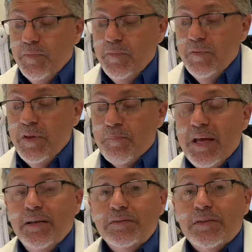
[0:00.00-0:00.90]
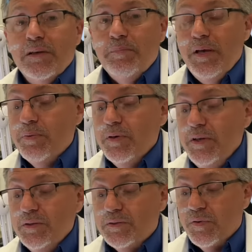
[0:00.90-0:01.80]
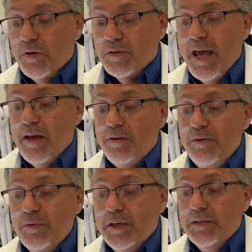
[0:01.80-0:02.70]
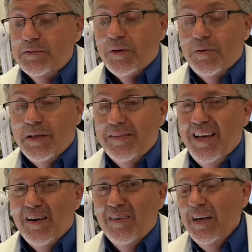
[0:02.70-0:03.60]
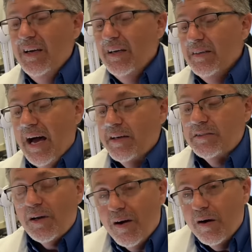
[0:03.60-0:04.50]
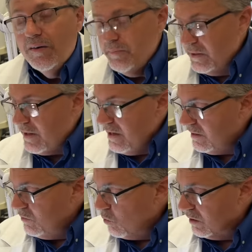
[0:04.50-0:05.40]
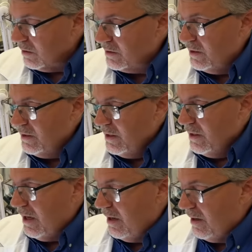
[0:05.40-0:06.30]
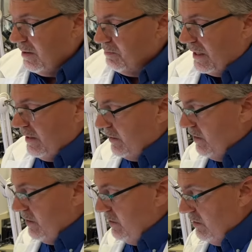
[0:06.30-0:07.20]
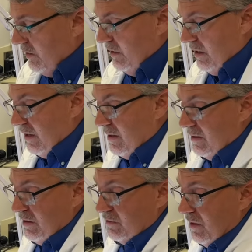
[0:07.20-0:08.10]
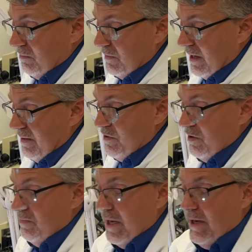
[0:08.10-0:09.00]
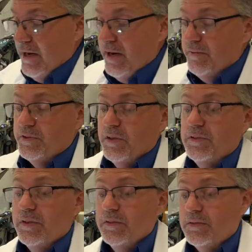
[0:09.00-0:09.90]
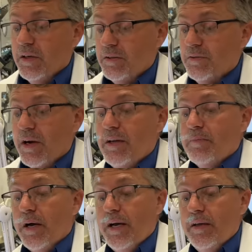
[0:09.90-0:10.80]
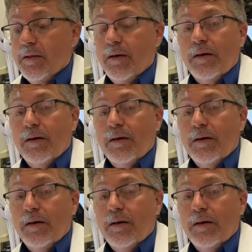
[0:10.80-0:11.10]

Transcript: the pins that people use for tattooing and so on. They're not as hard, but they can work. Uh, but uh, sometimes you may have, such as uh, trilobite. The